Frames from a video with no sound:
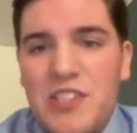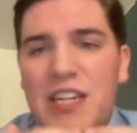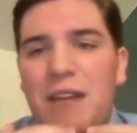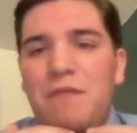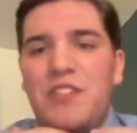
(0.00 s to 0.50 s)
an
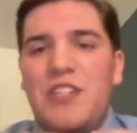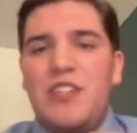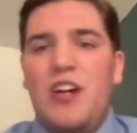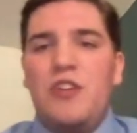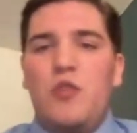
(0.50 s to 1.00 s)
emphasis
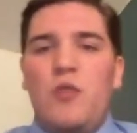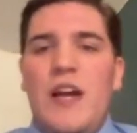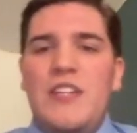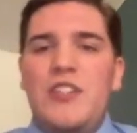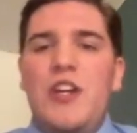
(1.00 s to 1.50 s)
on
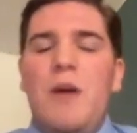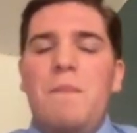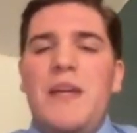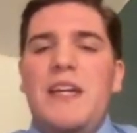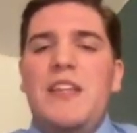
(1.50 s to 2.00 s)
Christ
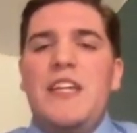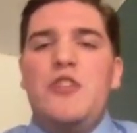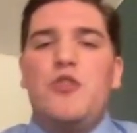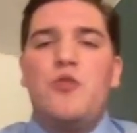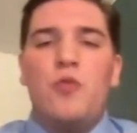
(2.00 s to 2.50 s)
being the
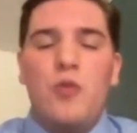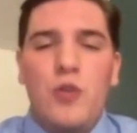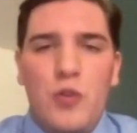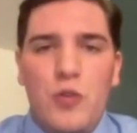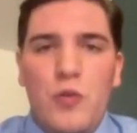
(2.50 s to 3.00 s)

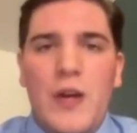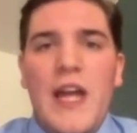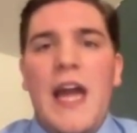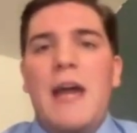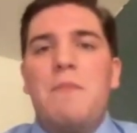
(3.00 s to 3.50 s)
true
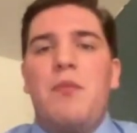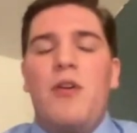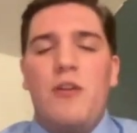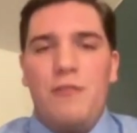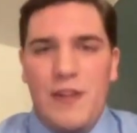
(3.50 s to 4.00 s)
and
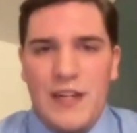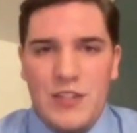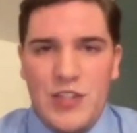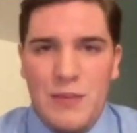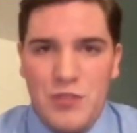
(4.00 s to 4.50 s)
perfect
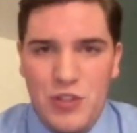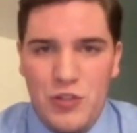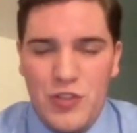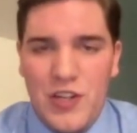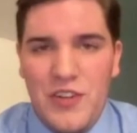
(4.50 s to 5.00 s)

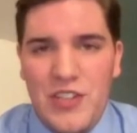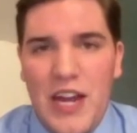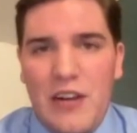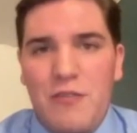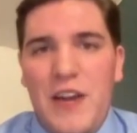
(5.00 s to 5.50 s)
substitutionary
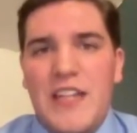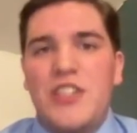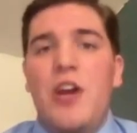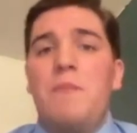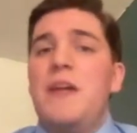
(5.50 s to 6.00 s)
sacrifice,
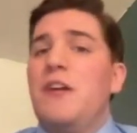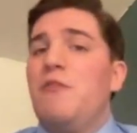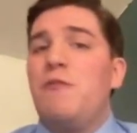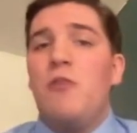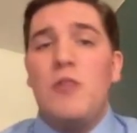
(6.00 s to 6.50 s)
being
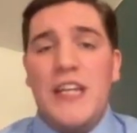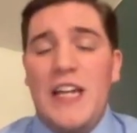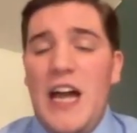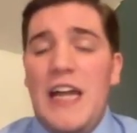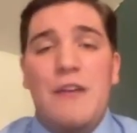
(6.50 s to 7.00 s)
fully
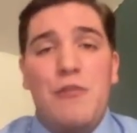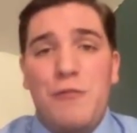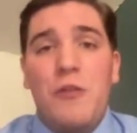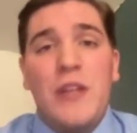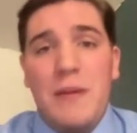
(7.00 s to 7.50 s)
God and
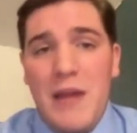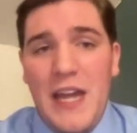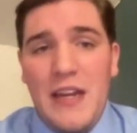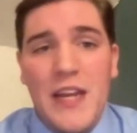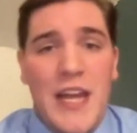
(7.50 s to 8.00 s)
fully
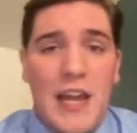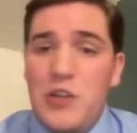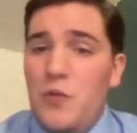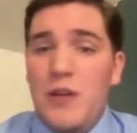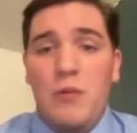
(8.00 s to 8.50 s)
man, and
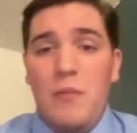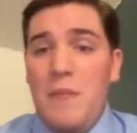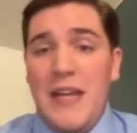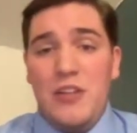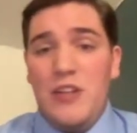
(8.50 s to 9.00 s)
doing what
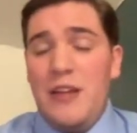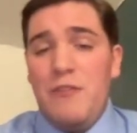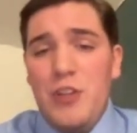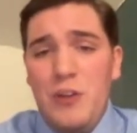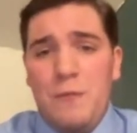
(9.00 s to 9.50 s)
man could never
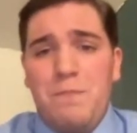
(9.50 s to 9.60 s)
do.